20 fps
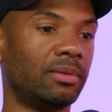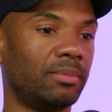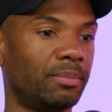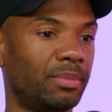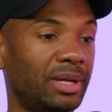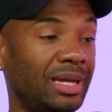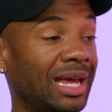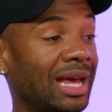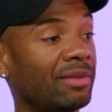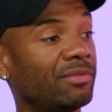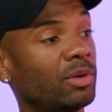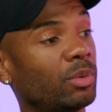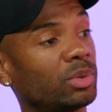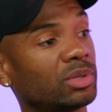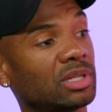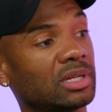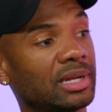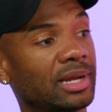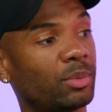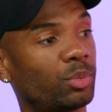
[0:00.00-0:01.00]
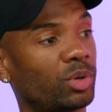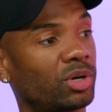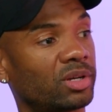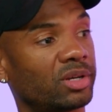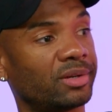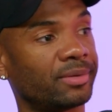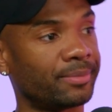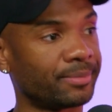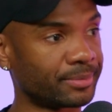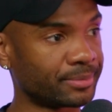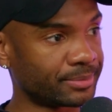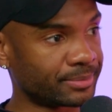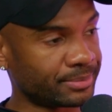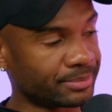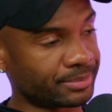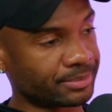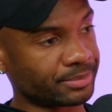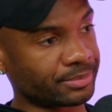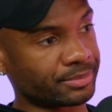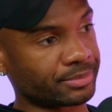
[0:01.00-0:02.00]
be heavy with the
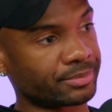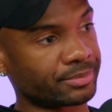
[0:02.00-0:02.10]
networking.